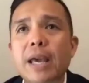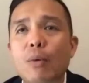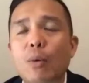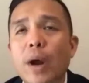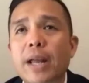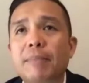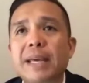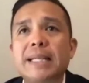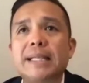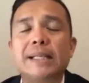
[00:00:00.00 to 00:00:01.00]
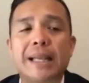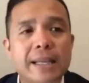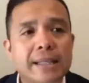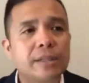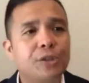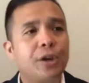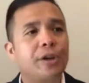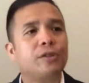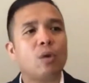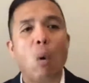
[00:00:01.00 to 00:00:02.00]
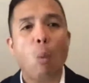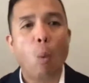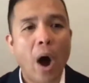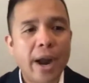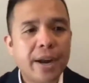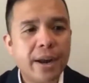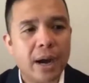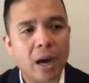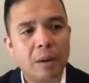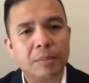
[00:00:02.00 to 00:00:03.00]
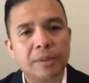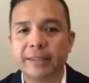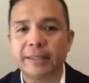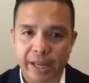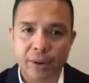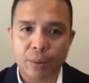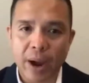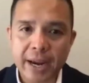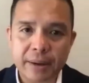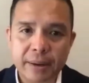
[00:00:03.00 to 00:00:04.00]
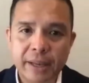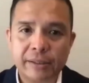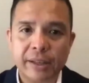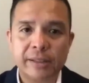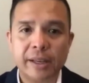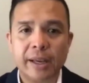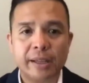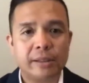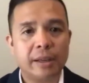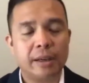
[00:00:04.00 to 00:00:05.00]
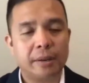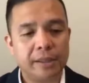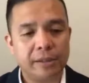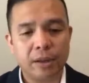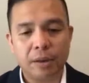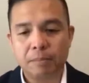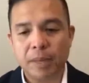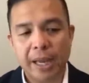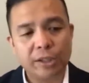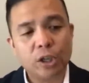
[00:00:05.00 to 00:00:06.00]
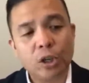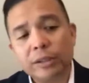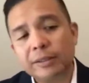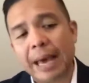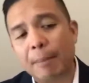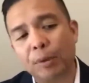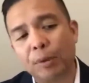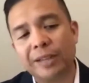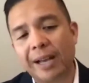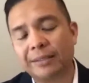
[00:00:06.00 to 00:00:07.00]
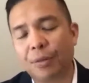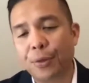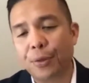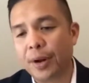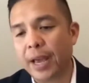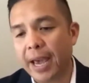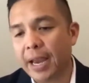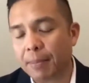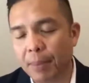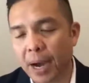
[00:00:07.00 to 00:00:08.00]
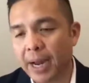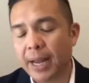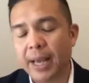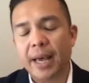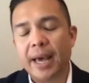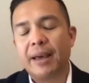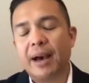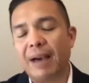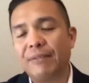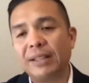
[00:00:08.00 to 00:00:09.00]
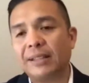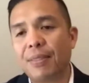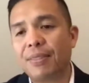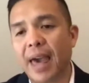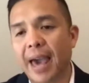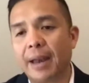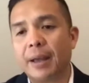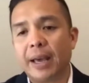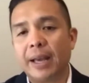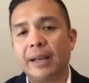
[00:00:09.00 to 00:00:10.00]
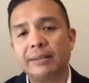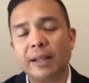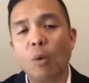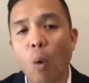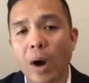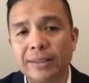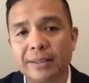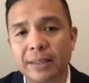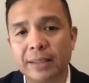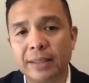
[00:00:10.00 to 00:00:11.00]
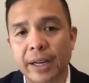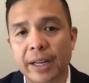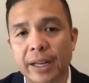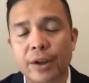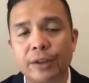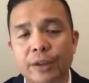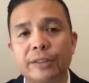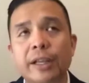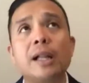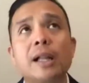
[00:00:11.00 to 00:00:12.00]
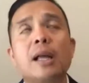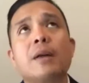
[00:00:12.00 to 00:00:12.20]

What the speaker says: what it means is that this is just one study, right? It's a good sample size of 38, but having said that, it is still one study. It's still